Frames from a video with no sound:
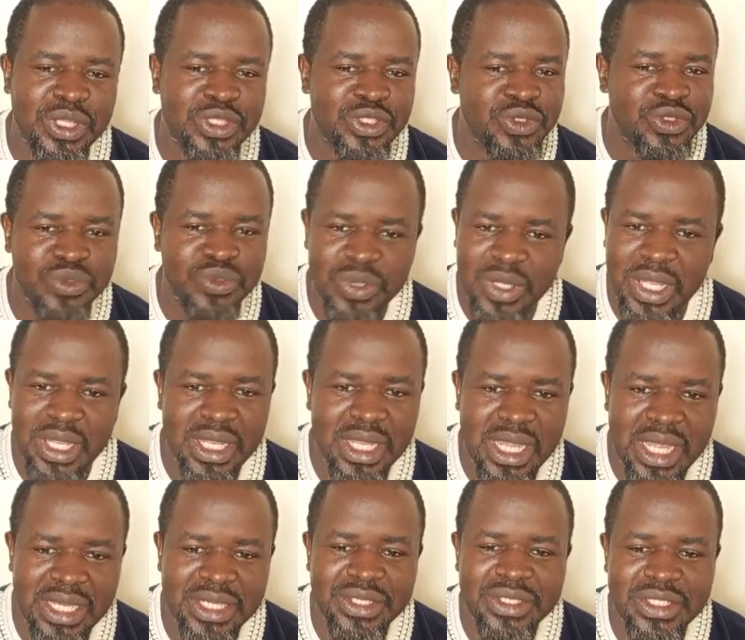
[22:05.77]
you are
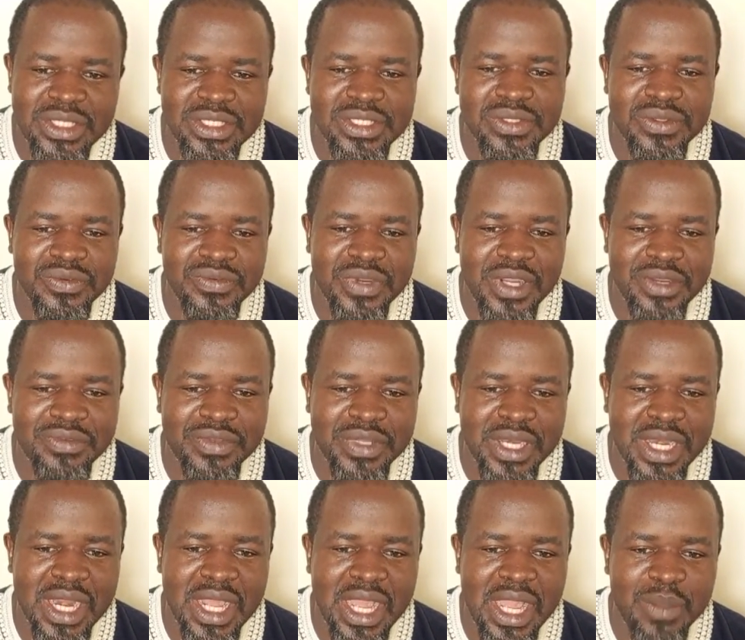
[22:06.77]
at risk of
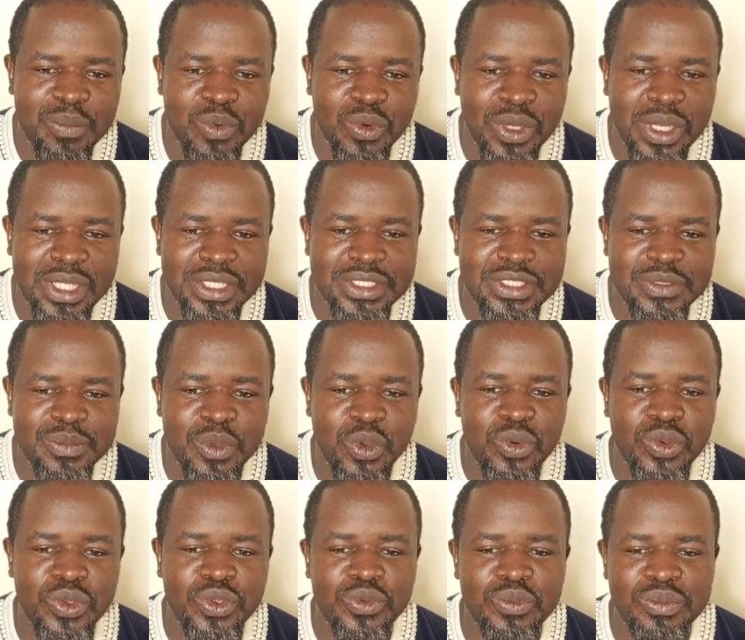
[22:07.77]
having hypoglycemia,
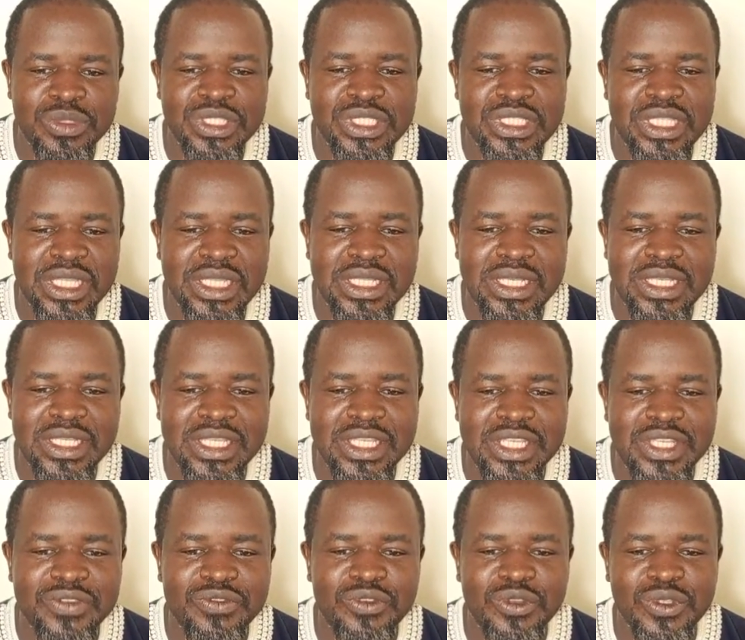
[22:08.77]
or you mistakenly
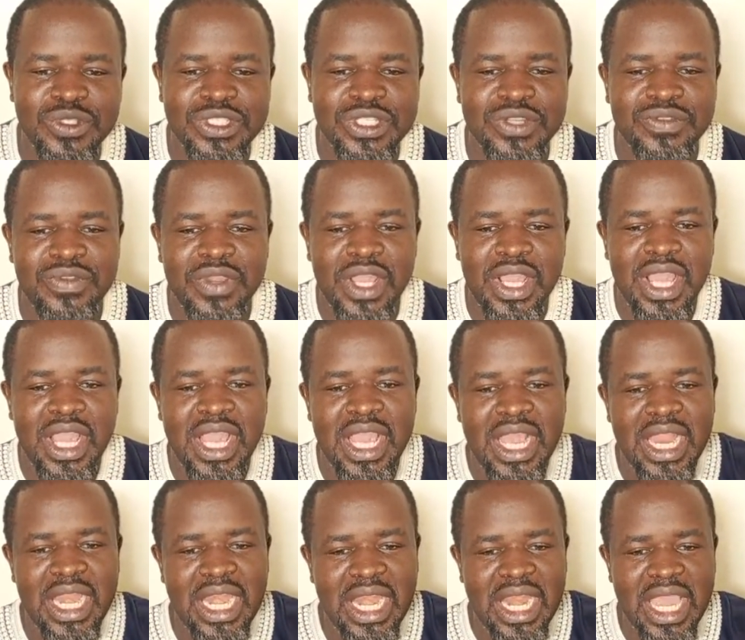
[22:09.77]
give yourself
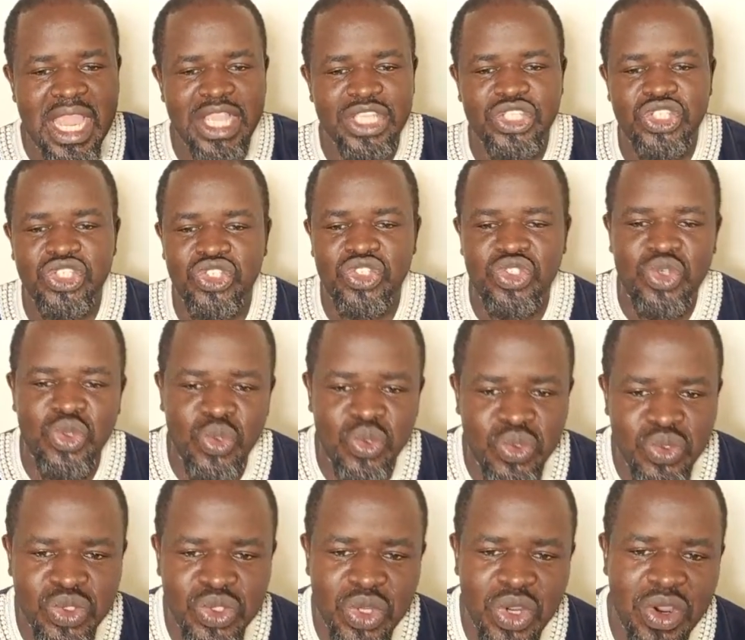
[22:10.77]
large
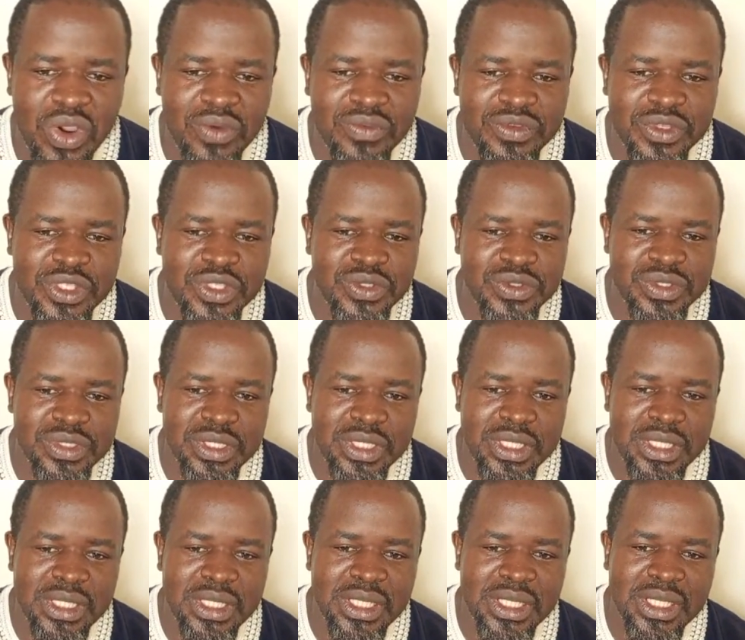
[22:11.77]
dose of
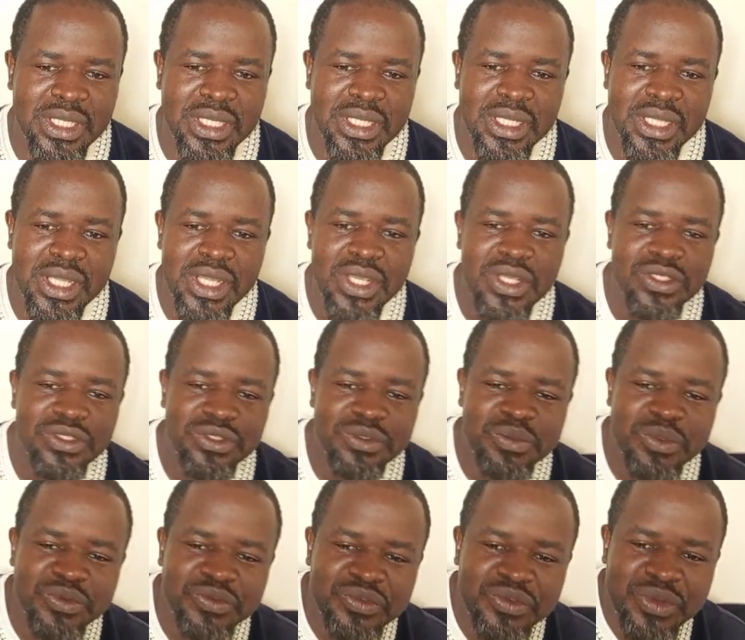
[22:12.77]
insulin. Some
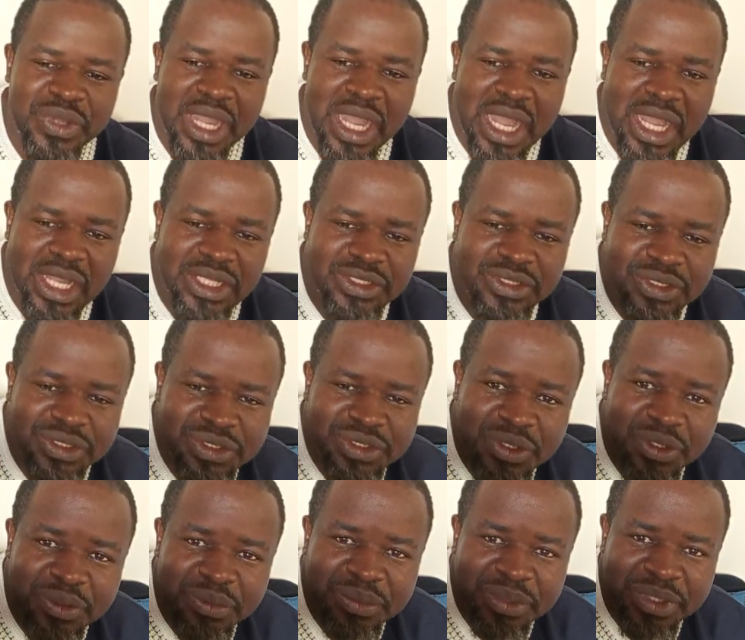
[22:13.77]
of you are just
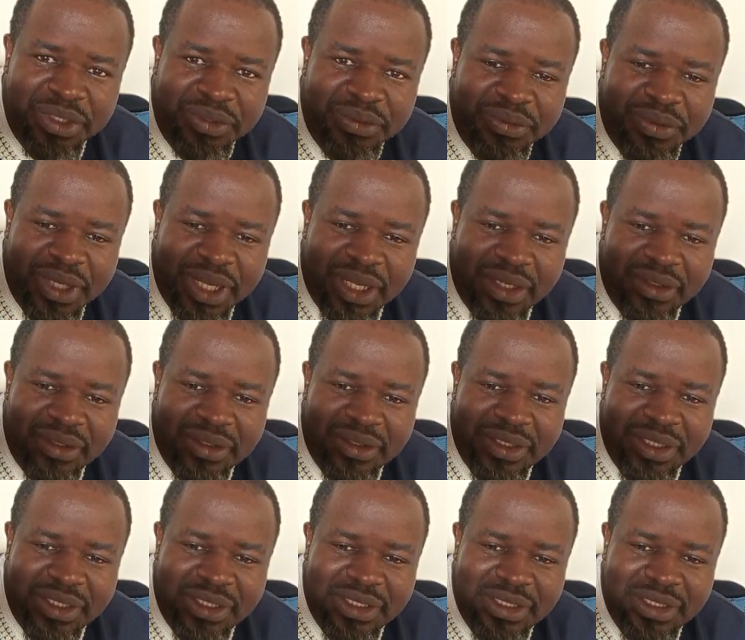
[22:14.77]
coming. You cannot